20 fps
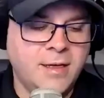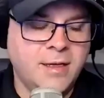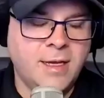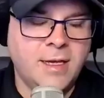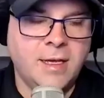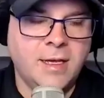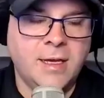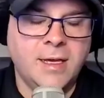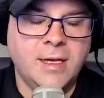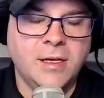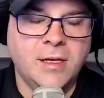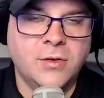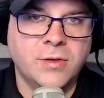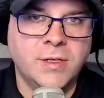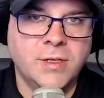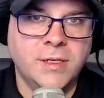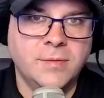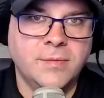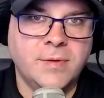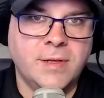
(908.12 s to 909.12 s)
I
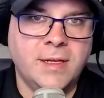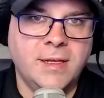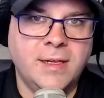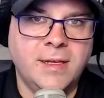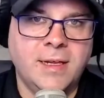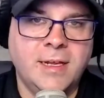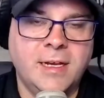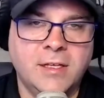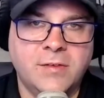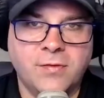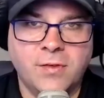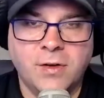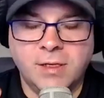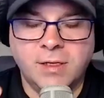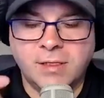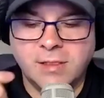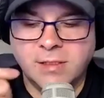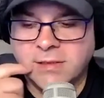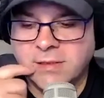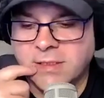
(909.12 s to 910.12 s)
agree. And it's funny
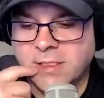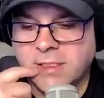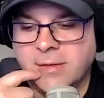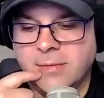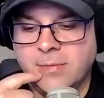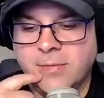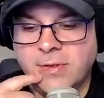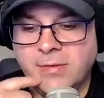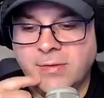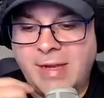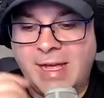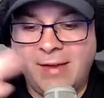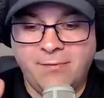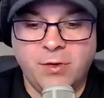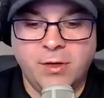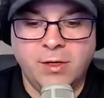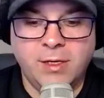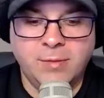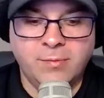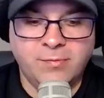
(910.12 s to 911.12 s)
because not
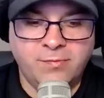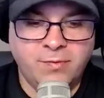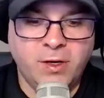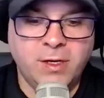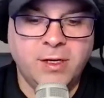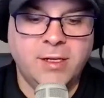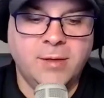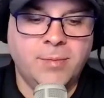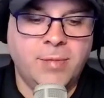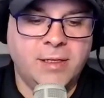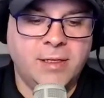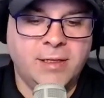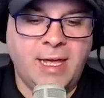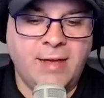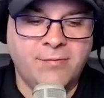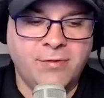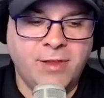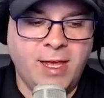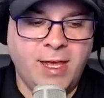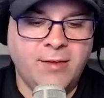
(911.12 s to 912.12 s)
funny,
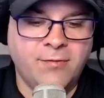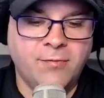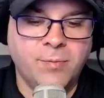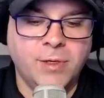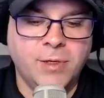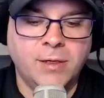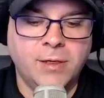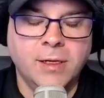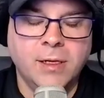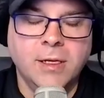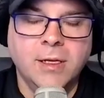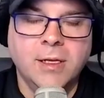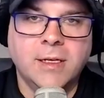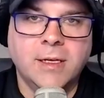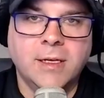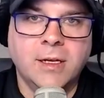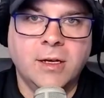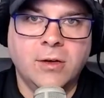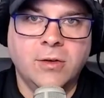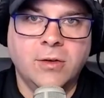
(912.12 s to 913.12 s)
laugh, but
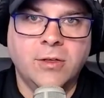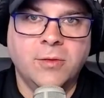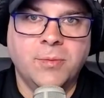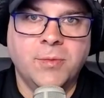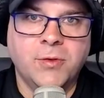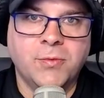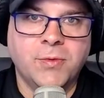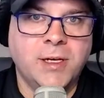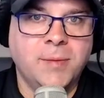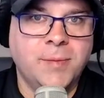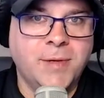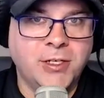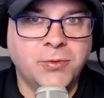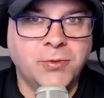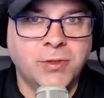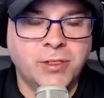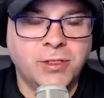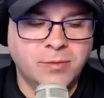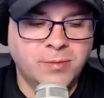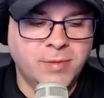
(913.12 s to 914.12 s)
you've been reading my
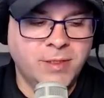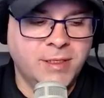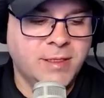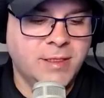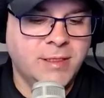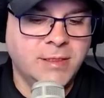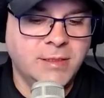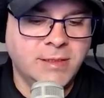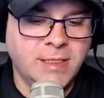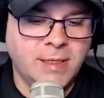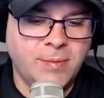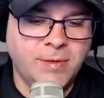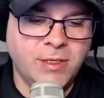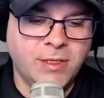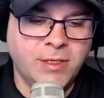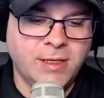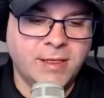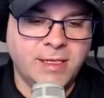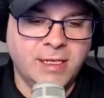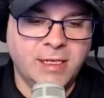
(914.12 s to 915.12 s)
Twitter because I've been
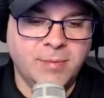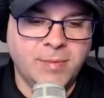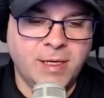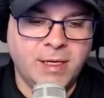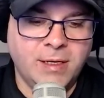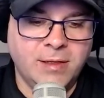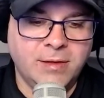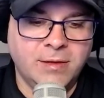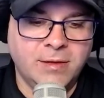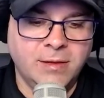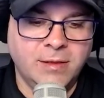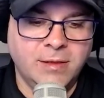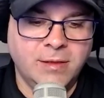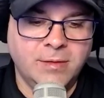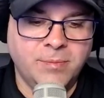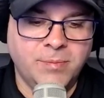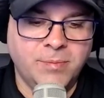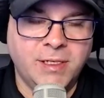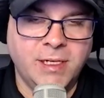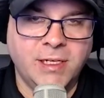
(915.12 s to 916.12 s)
talking about
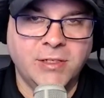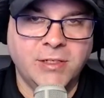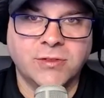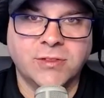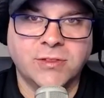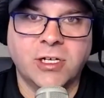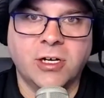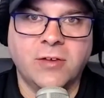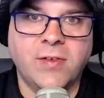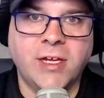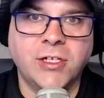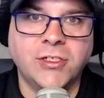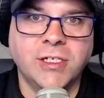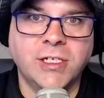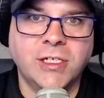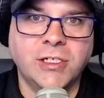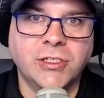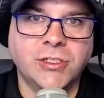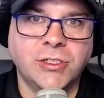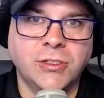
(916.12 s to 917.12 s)
the potential
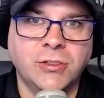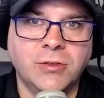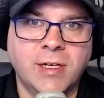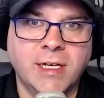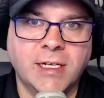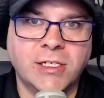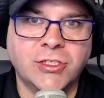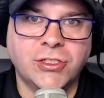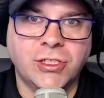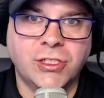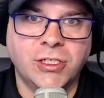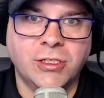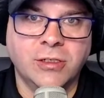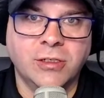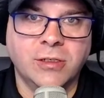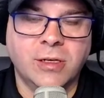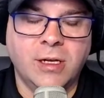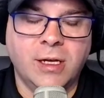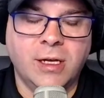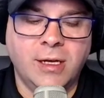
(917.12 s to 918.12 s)
starvation issue next
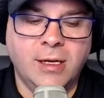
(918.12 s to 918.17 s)
year